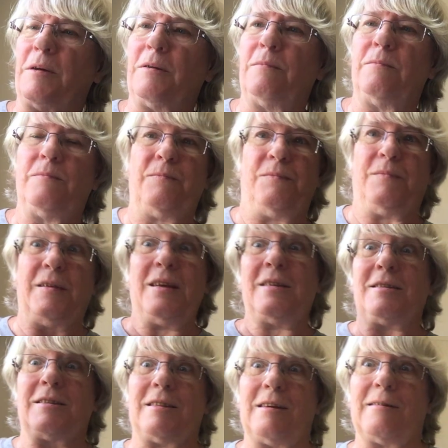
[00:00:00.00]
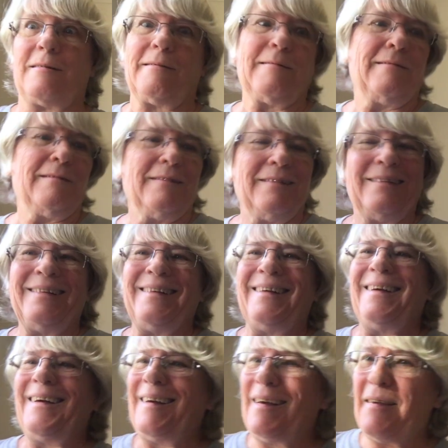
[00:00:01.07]
but it's there.
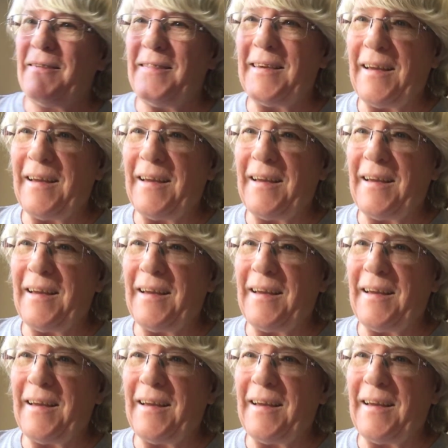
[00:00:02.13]
And